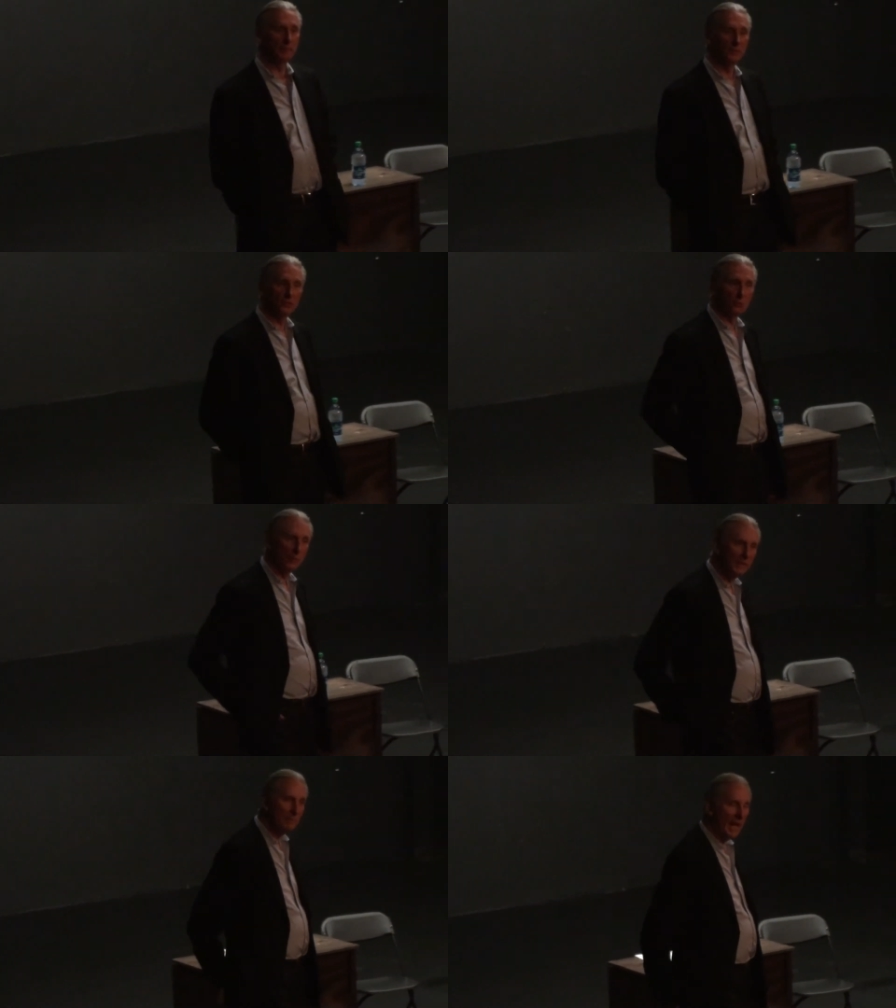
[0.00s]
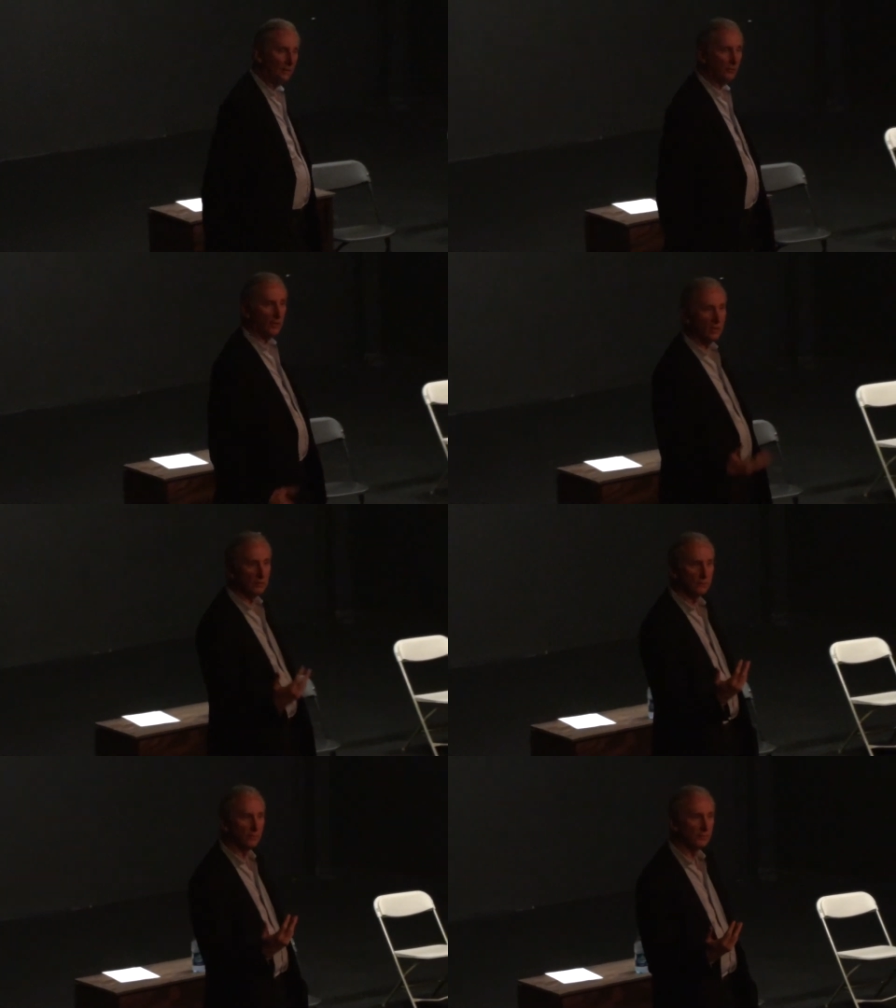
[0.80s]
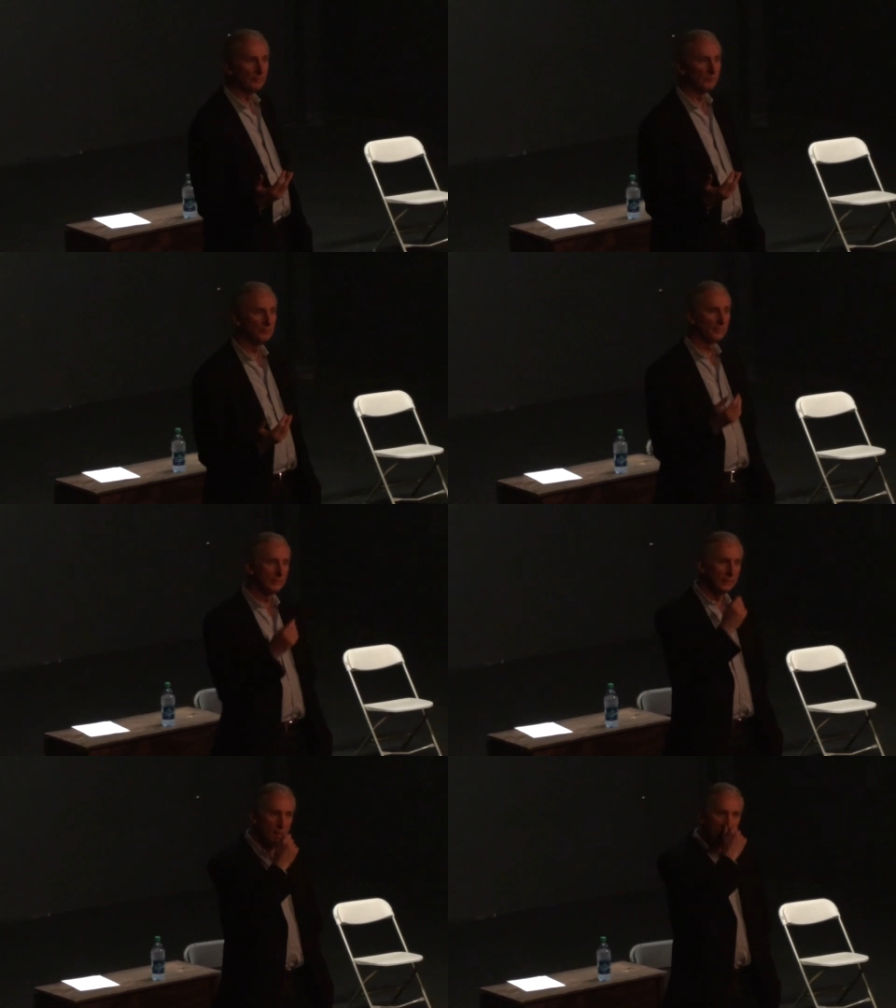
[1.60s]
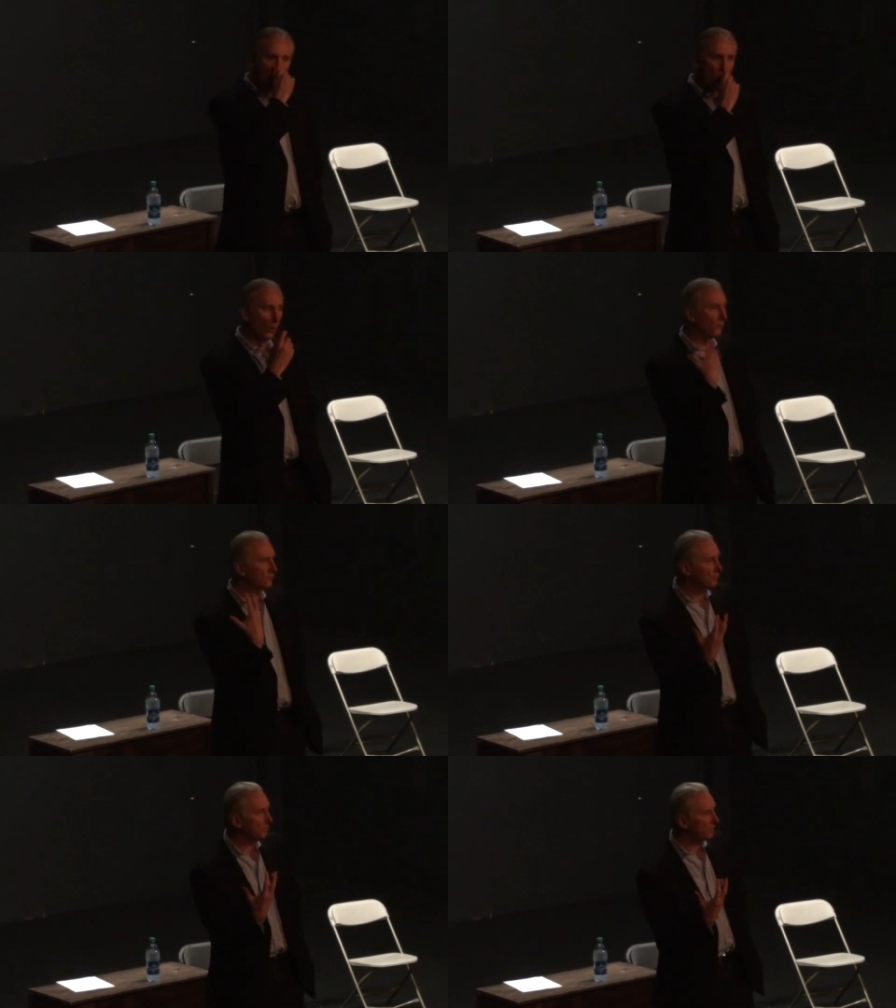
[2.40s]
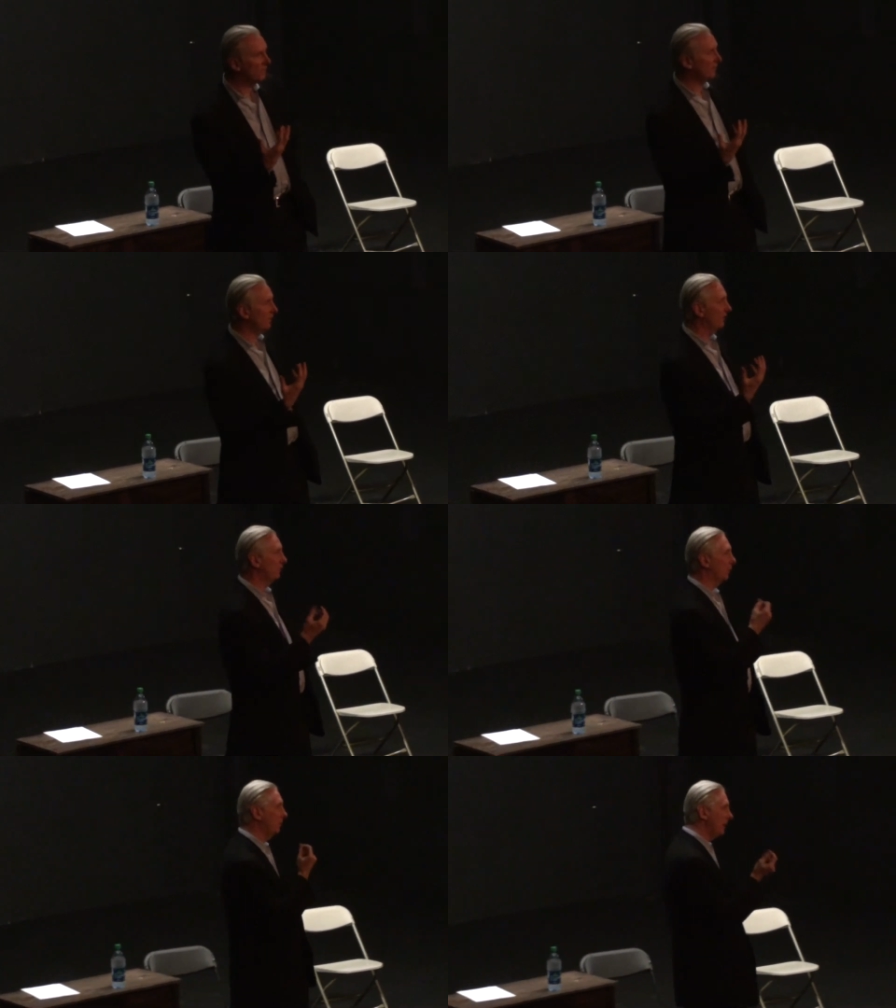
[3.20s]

them as three magic oaths. All super successful